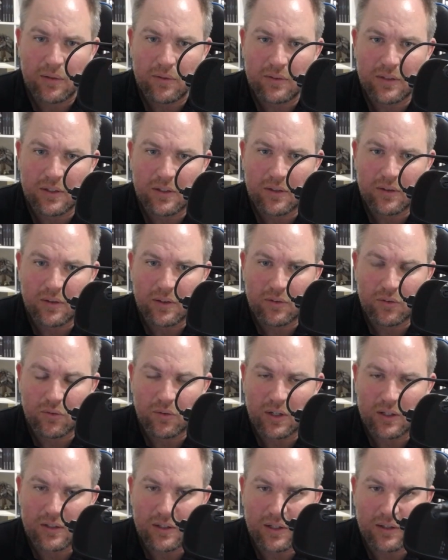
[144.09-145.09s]
stickers and
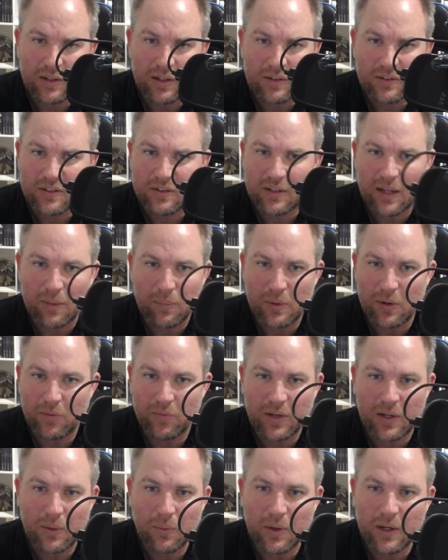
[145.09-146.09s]
and they're just coming off
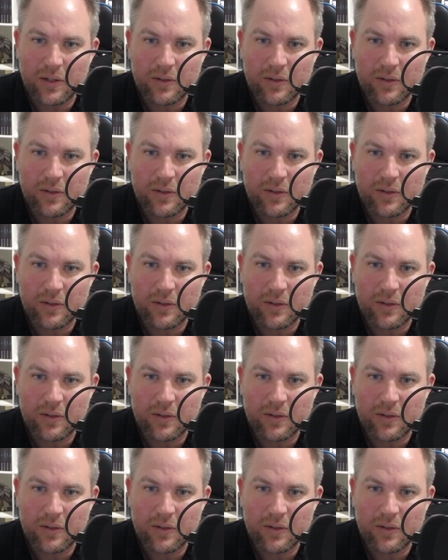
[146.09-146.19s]
anyway.